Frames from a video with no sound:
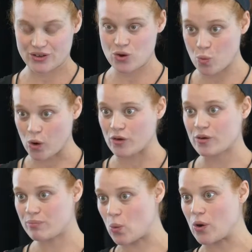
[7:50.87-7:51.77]
who weren't
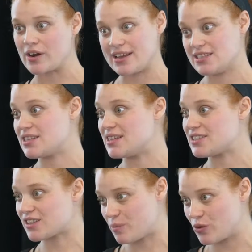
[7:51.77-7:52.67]
born into
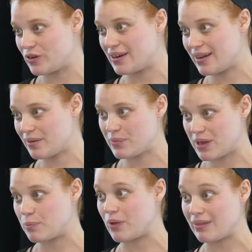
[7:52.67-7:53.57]
this community,
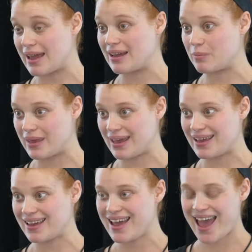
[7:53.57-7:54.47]
people like me.